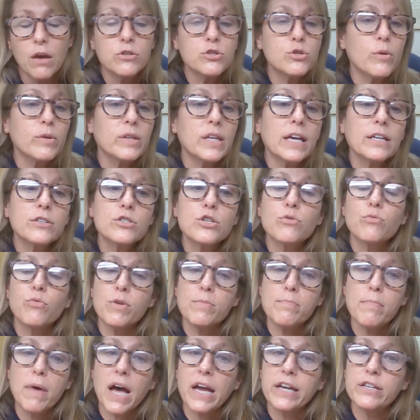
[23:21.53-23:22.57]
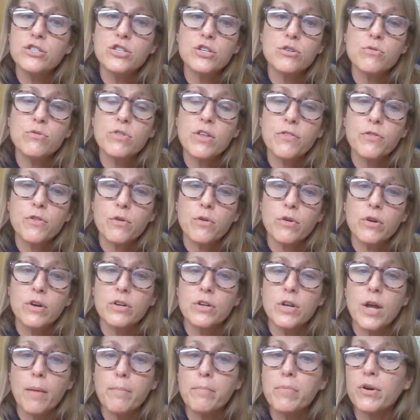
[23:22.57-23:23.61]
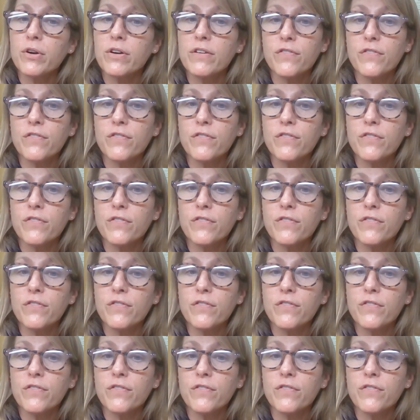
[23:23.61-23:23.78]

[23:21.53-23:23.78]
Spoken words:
So I'd like to remind you that there are a number